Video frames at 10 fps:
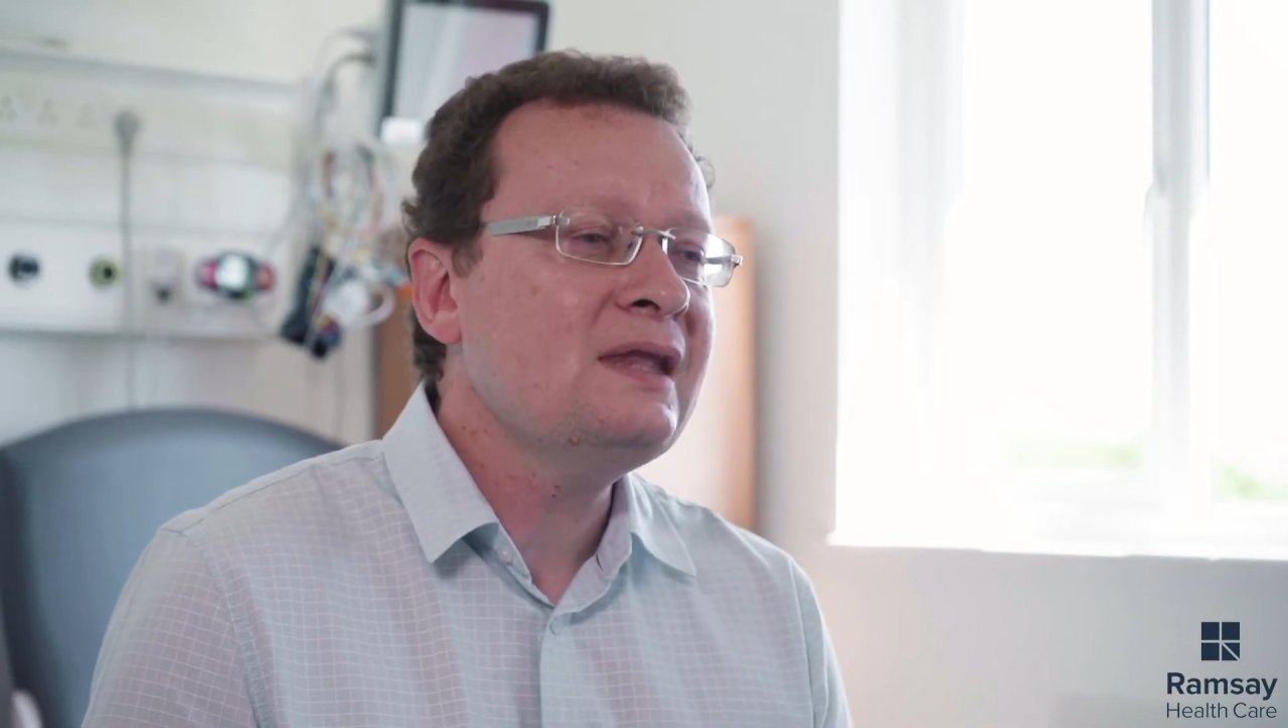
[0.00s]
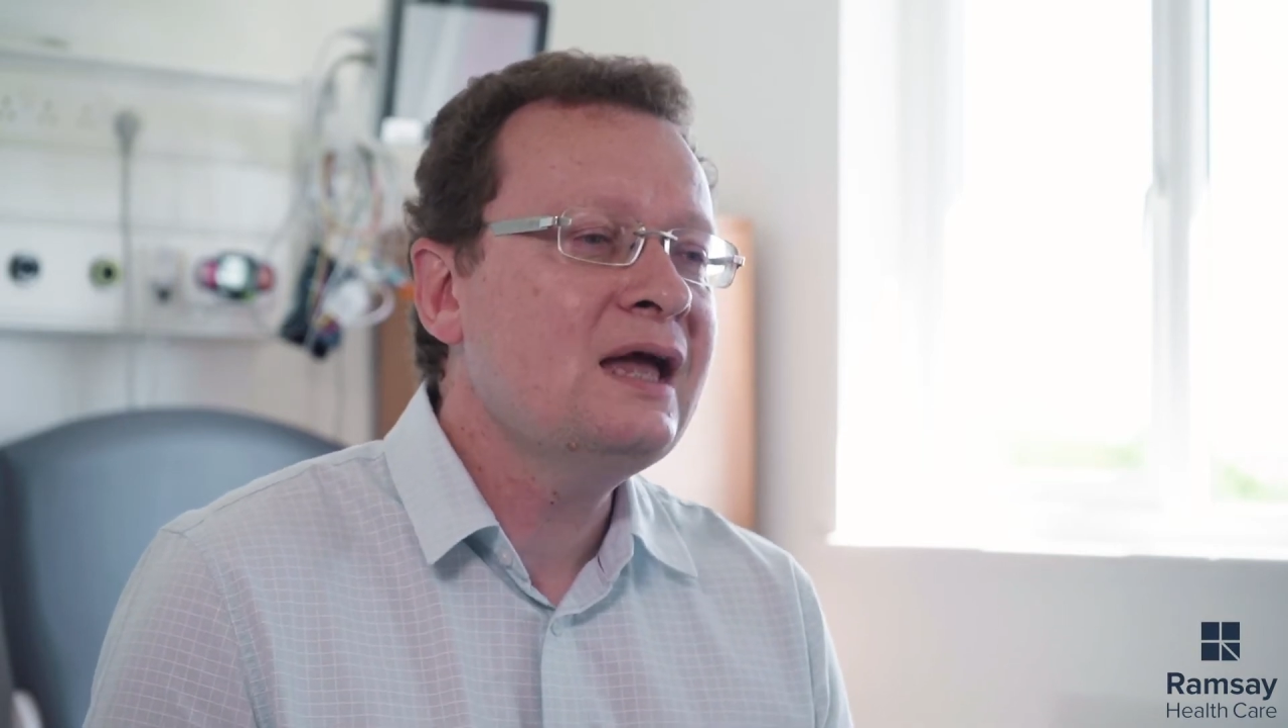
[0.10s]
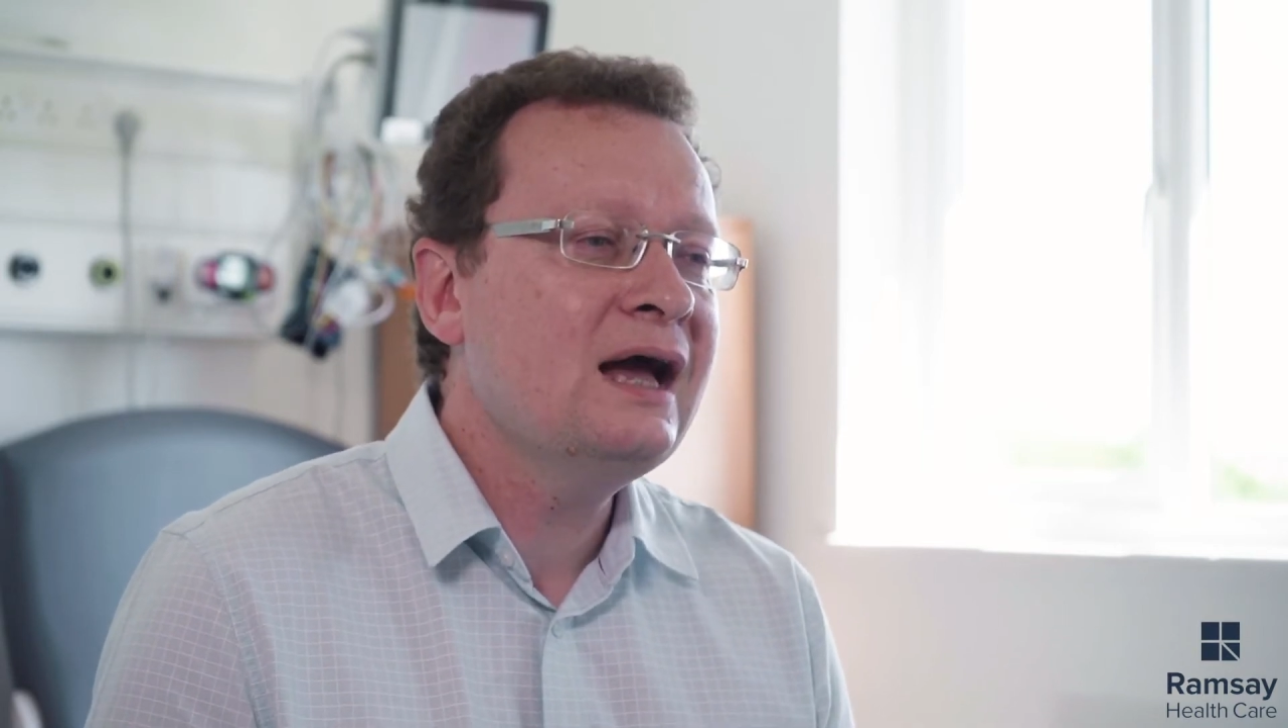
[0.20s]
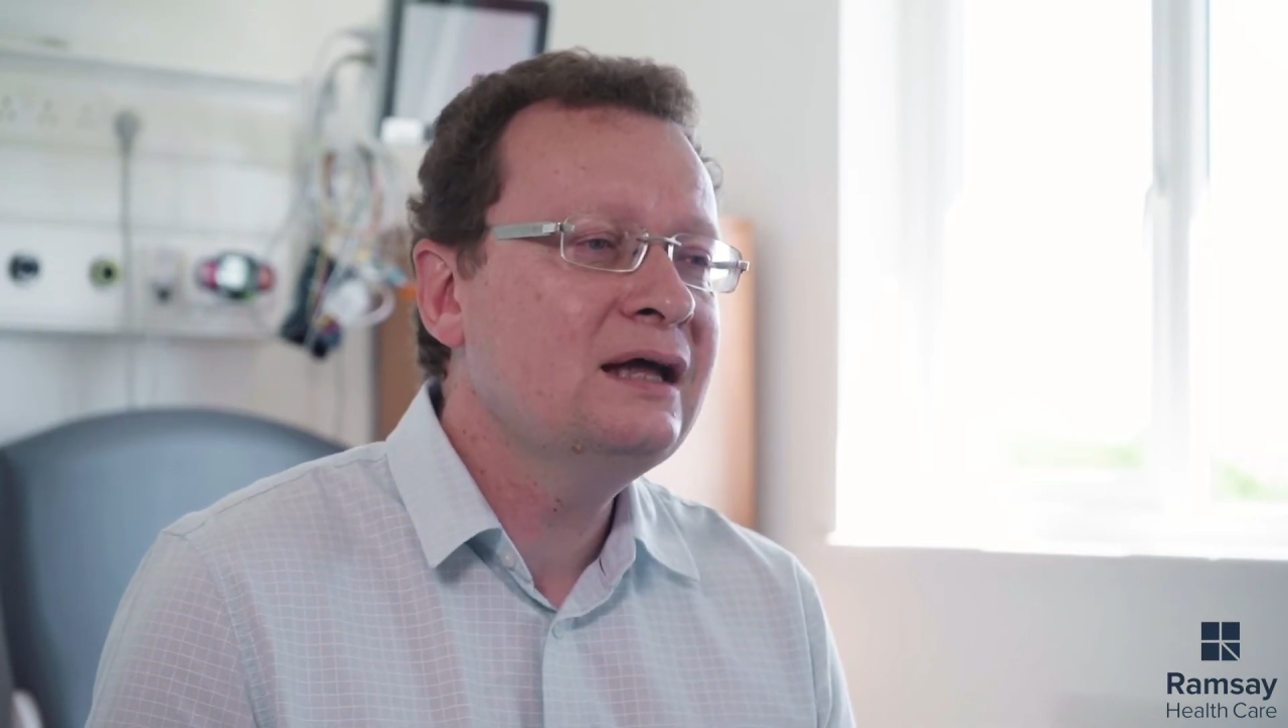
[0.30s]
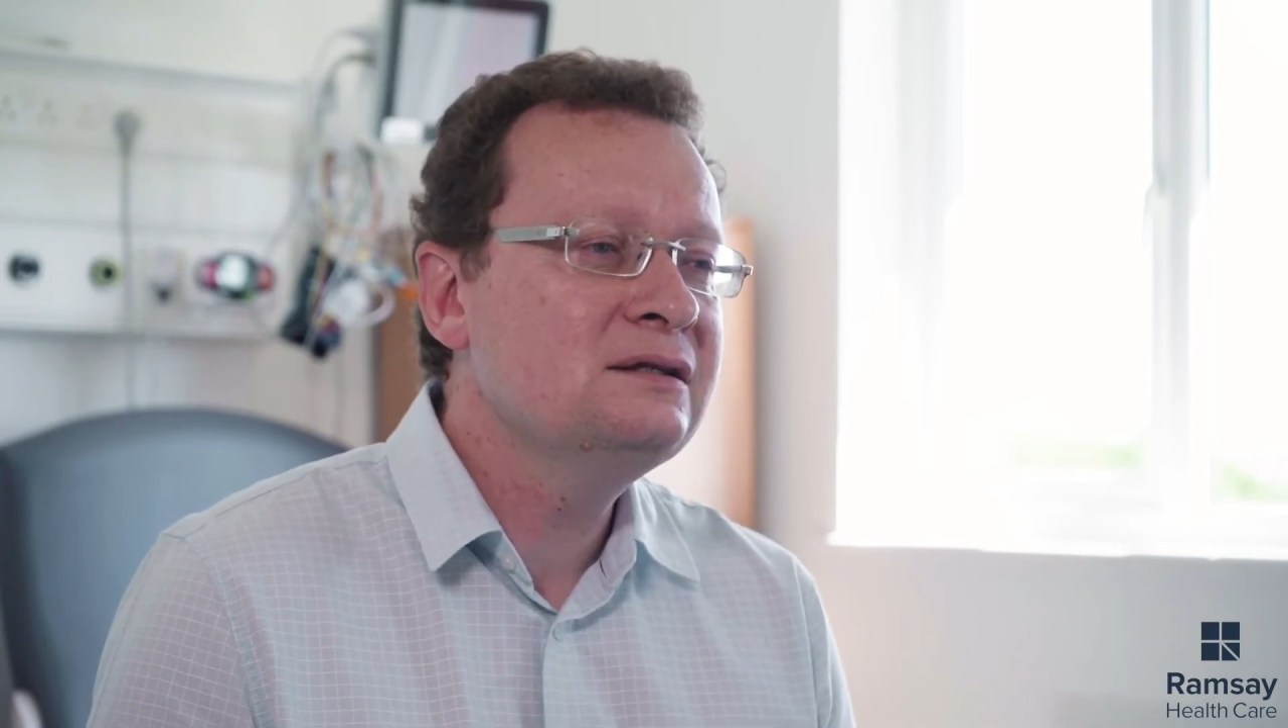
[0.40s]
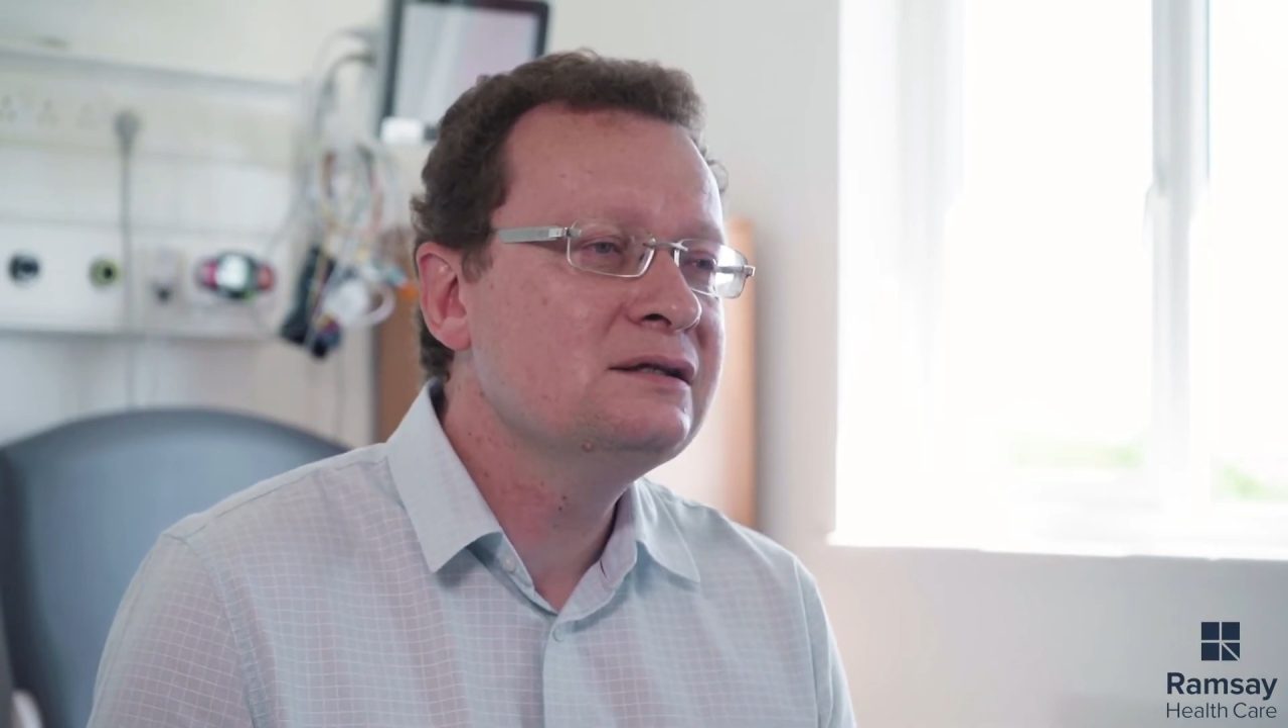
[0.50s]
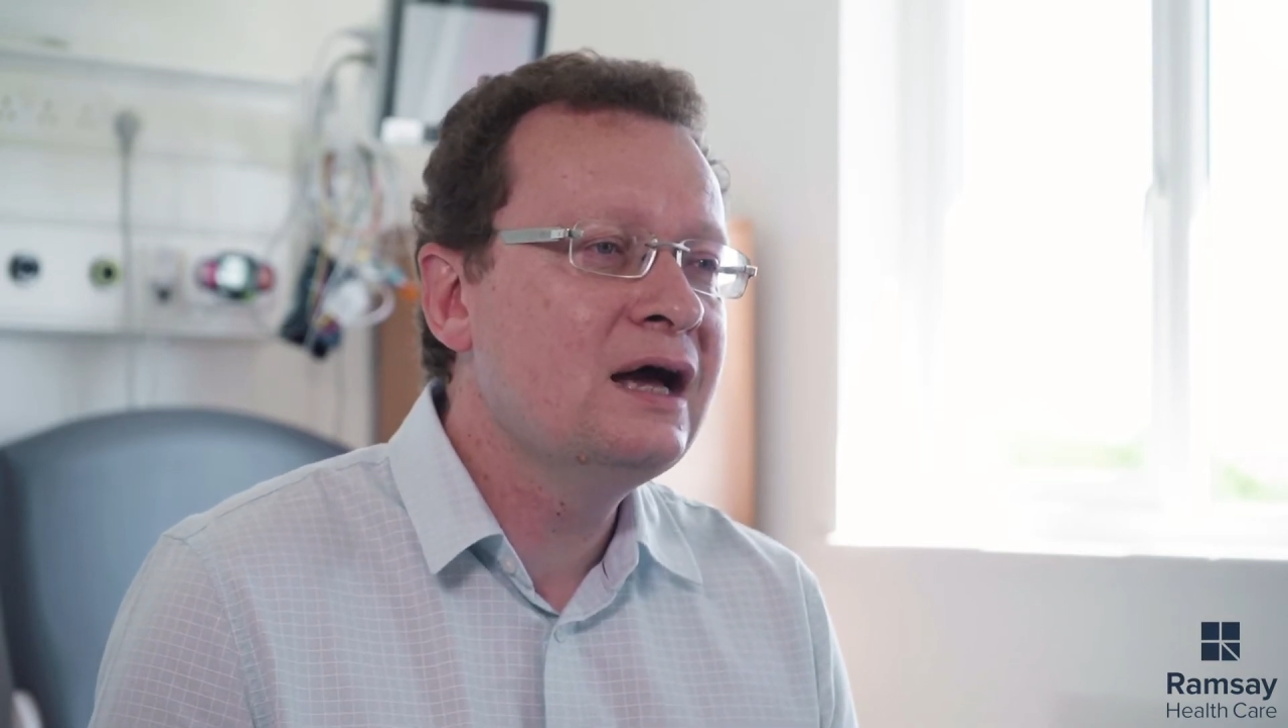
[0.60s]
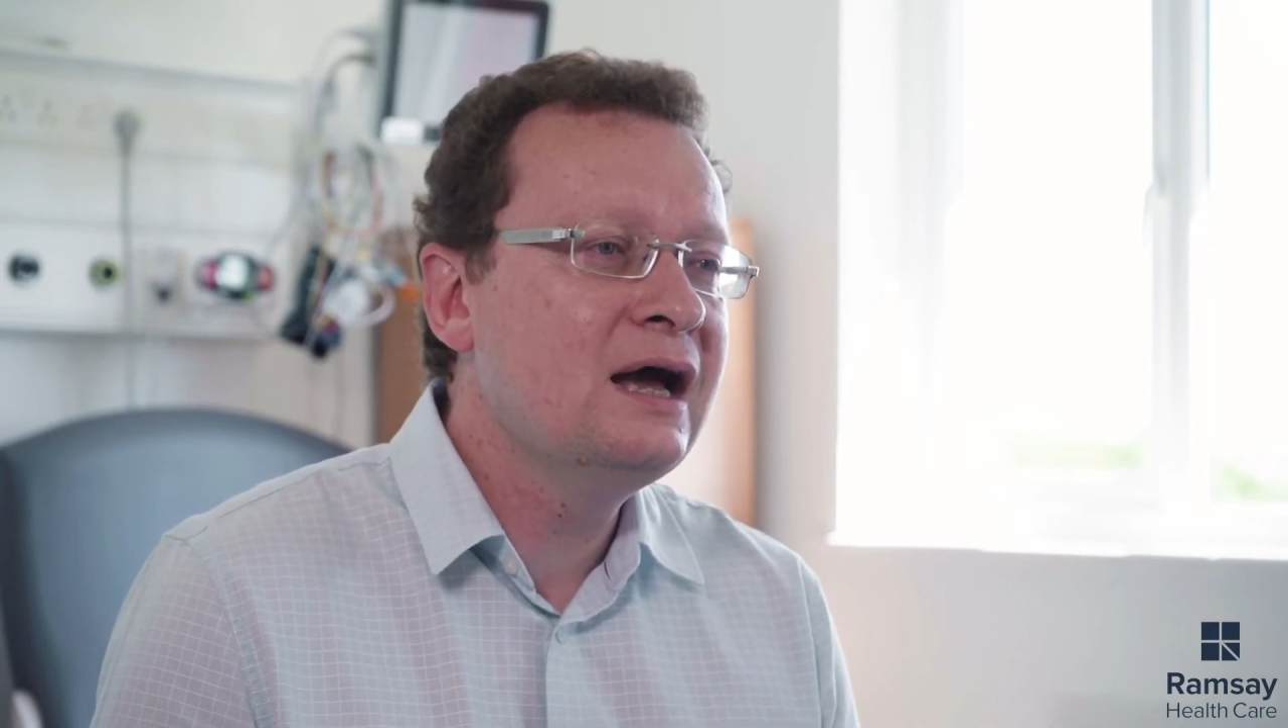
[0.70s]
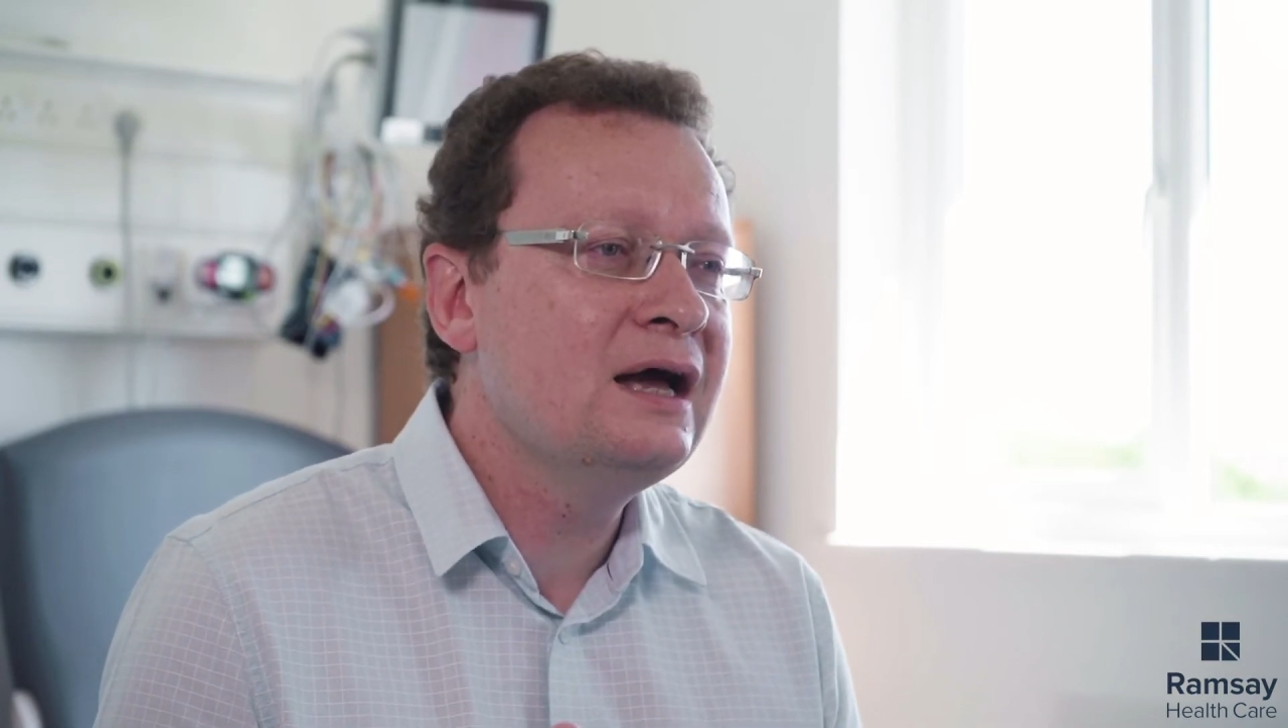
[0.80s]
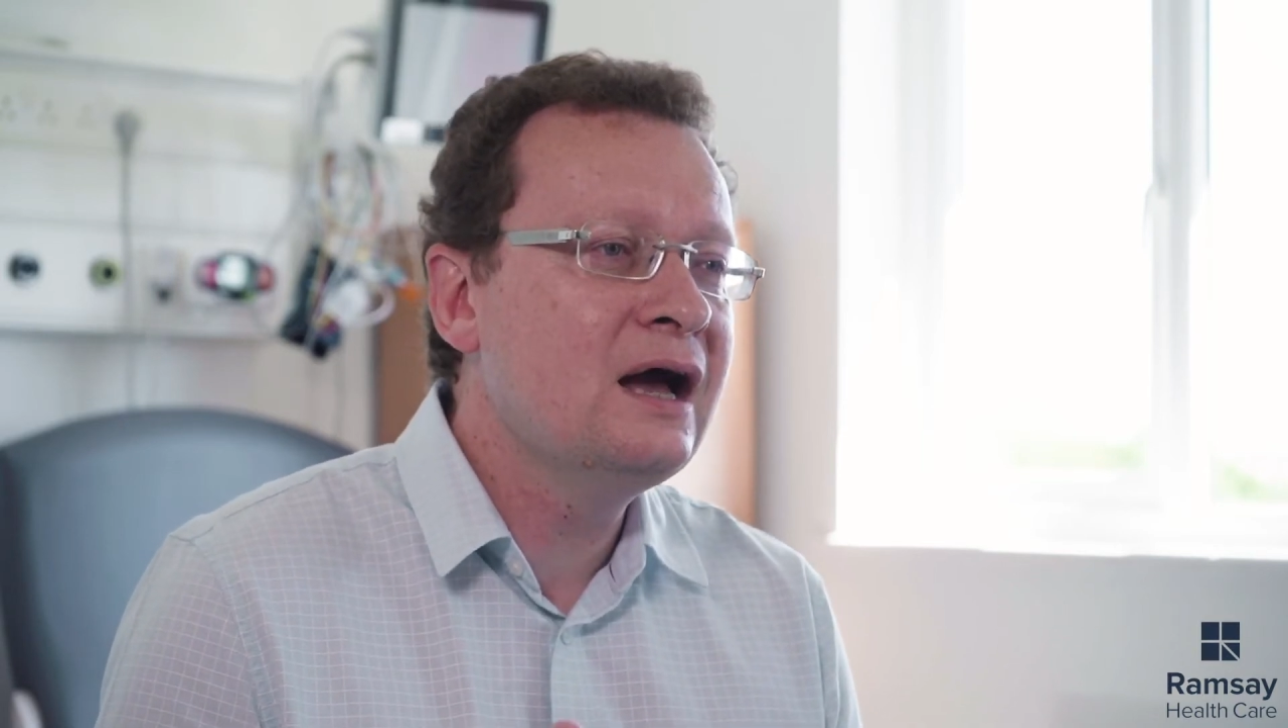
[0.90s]
and
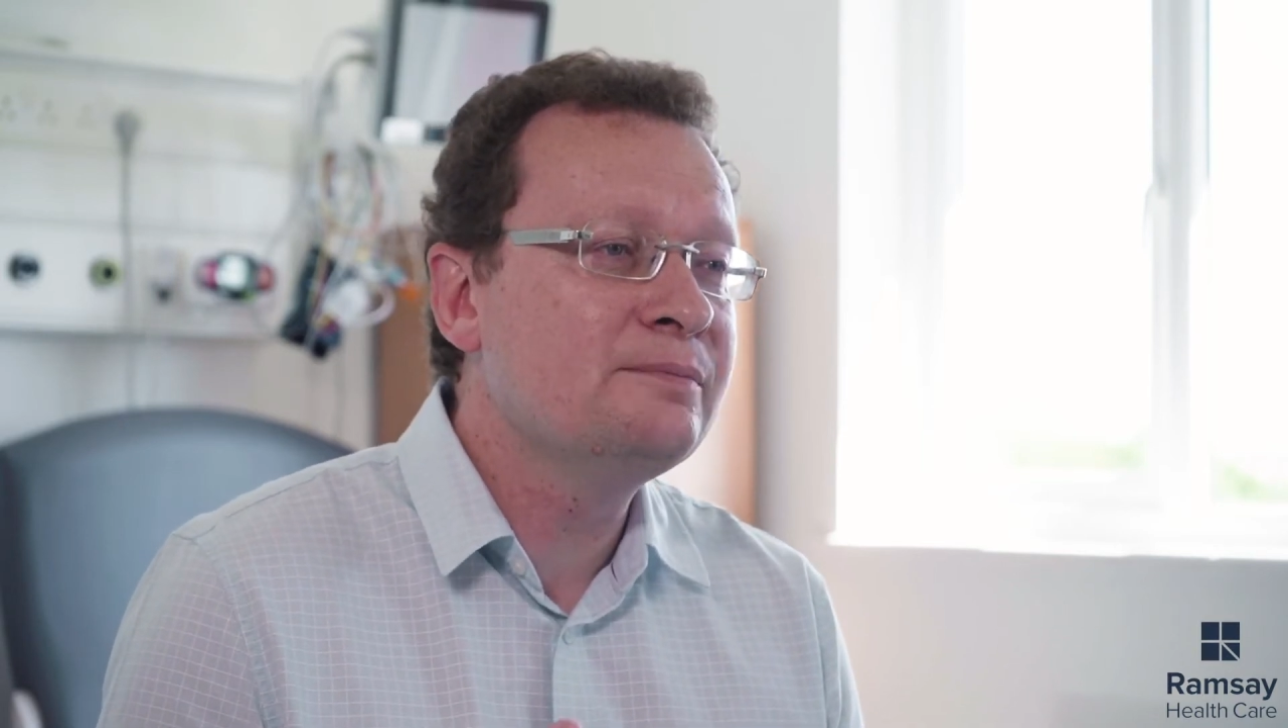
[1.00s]
a